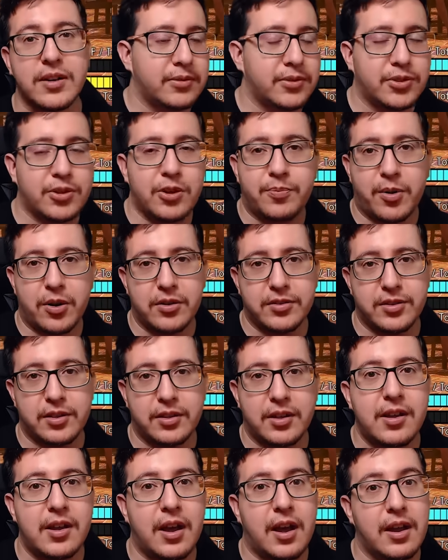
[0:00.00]
So
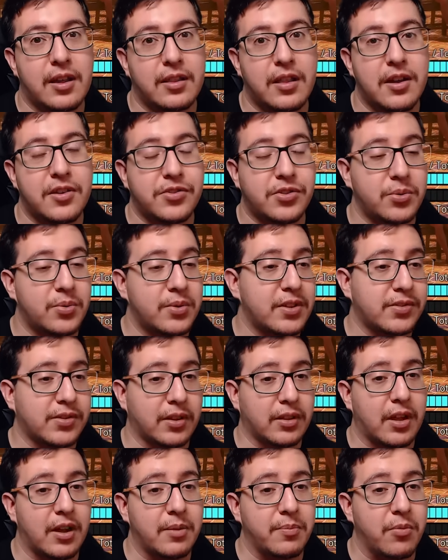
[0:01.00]
personally, I like doing this a
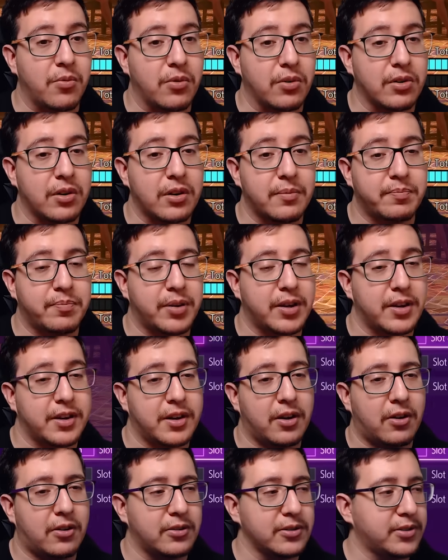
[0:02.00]
lot more, but
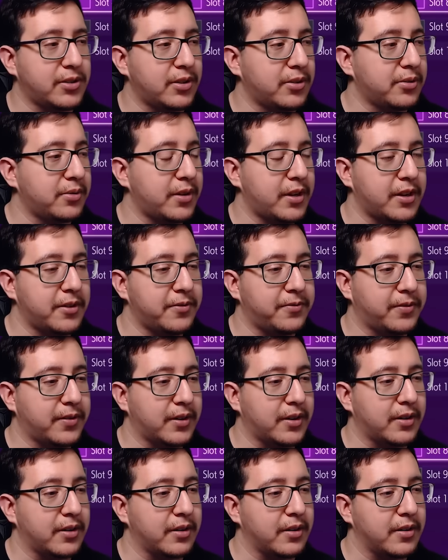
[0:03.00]
also if
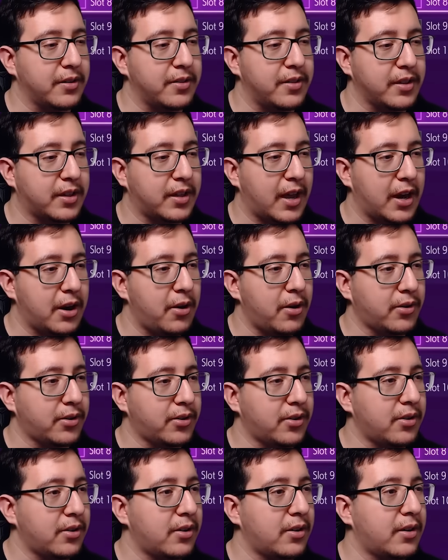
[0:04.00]
the
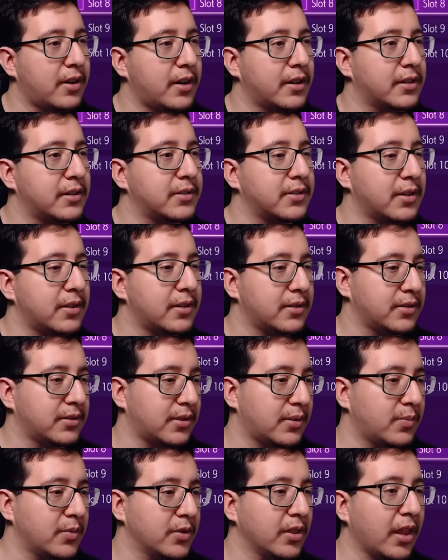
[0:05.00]
character is
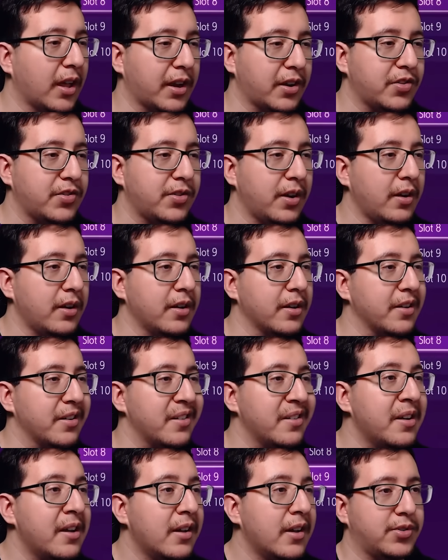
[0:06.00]
someone like
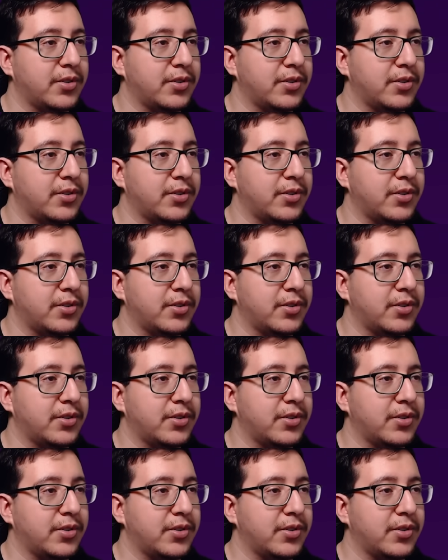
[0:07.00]
Chun